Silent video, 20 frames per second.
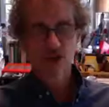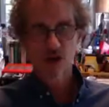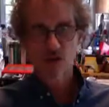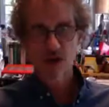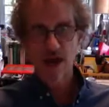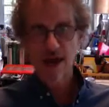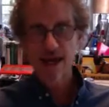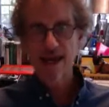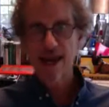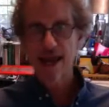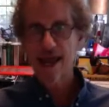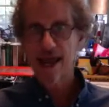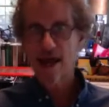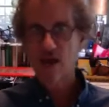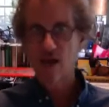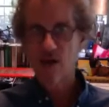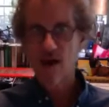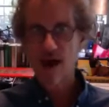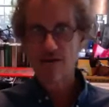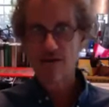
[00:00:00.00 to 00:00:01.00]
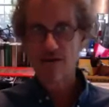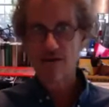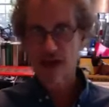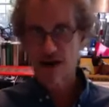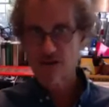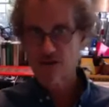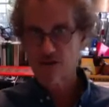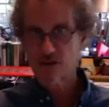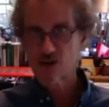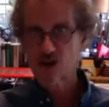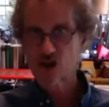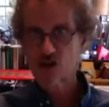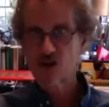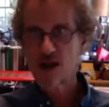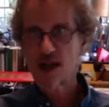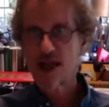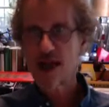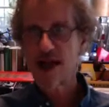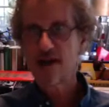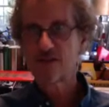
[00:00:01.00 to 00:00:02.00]
right now I've got a first
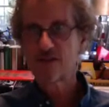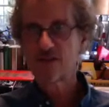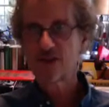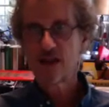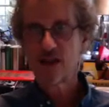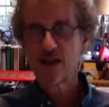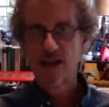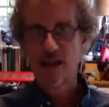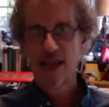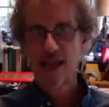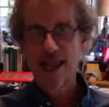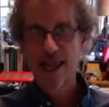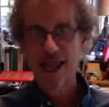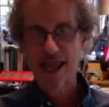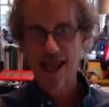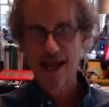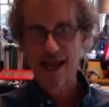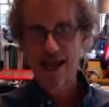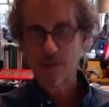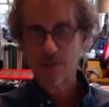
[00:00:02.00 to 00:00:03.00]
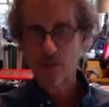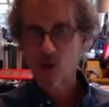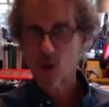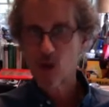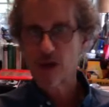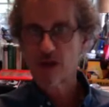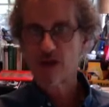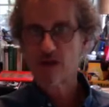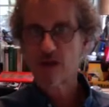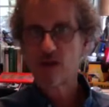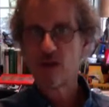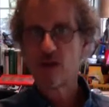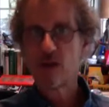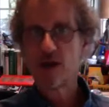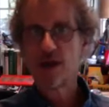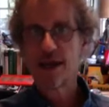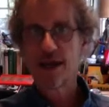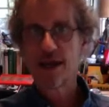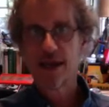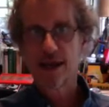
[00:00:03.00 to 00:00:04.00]
draft, and I'm going through it,
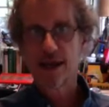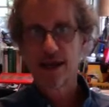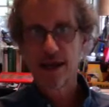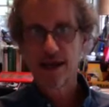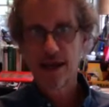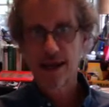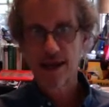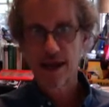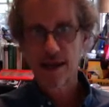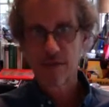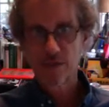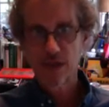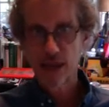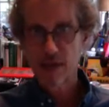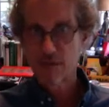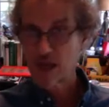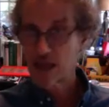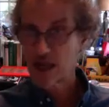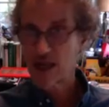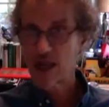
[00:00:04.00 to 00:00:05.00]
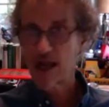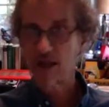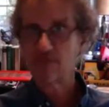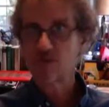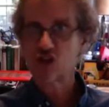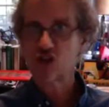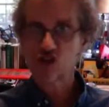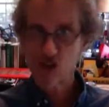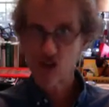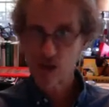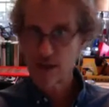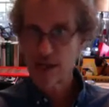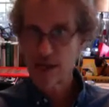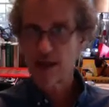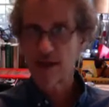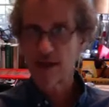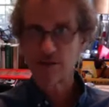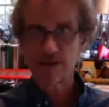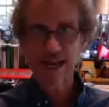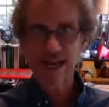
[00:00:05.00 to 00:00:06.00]
and I'm trimming it,
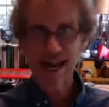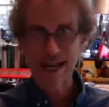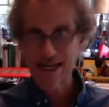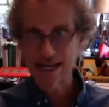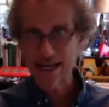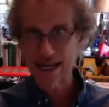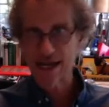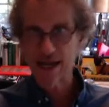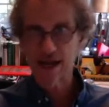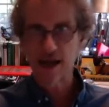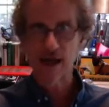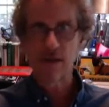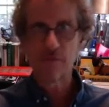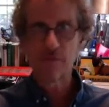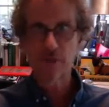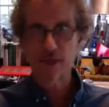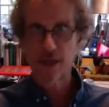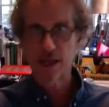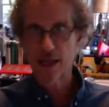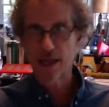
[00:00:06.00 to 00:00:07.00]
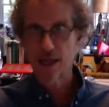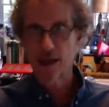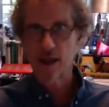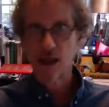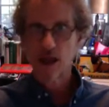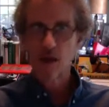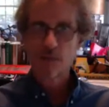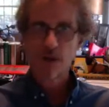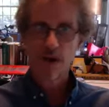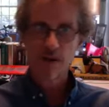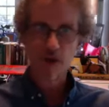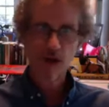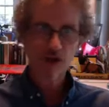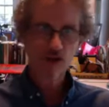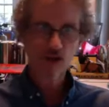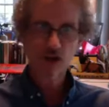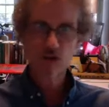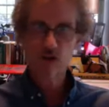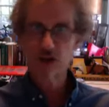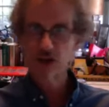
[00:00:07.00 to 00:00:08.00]
I'm tightening it up, but I'm
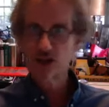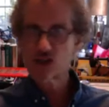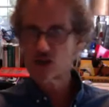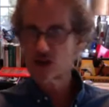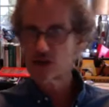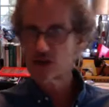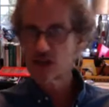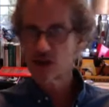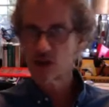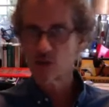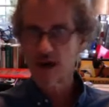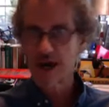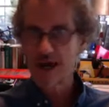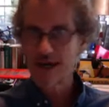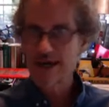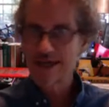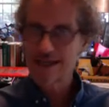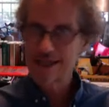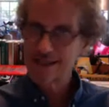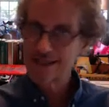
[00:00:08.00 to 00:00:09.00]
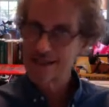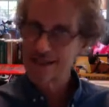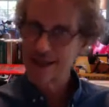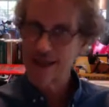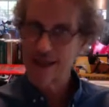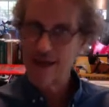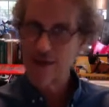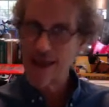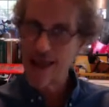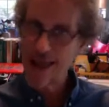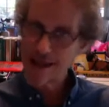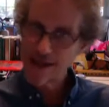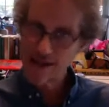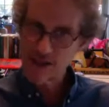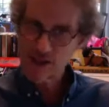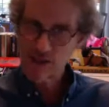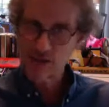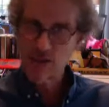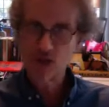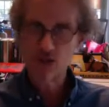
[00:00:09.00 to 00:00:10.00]
also researching where I need to add in
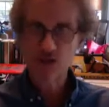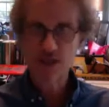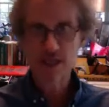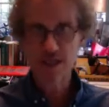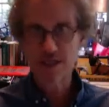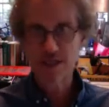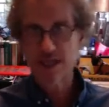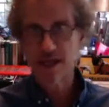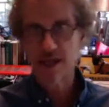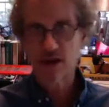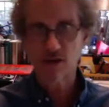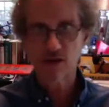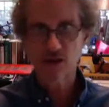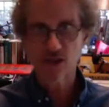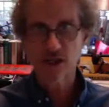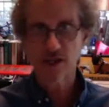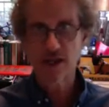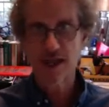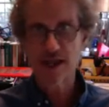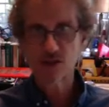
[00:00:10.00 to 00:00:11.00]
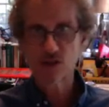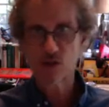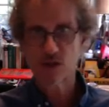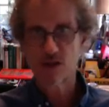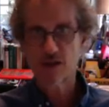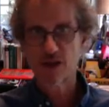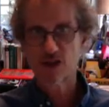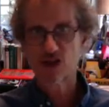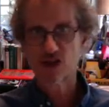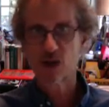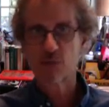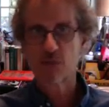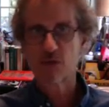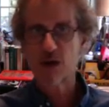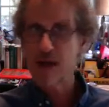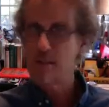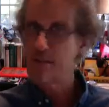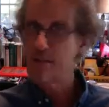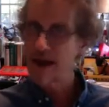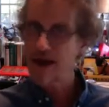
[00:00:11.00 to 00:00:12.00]
some new details and that sort of thing. So
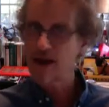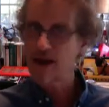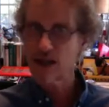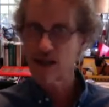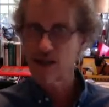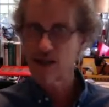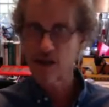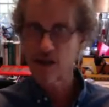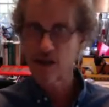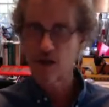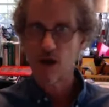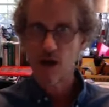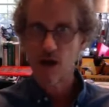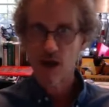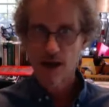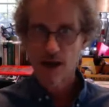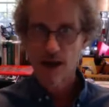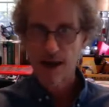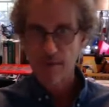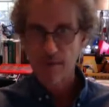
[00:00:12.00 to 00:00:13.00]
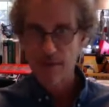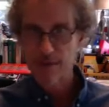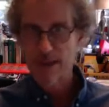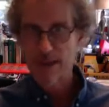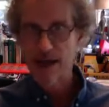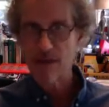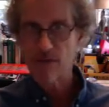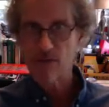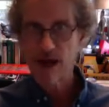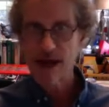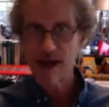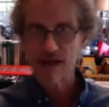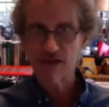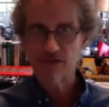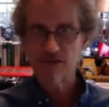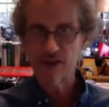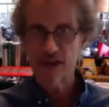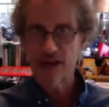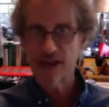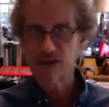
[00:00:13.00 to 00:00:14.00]
primarily though, I'm in that writing
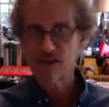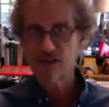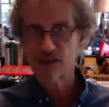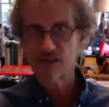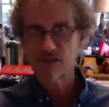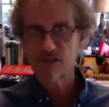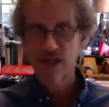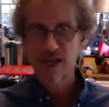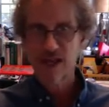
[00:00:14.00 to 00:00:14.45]
phase of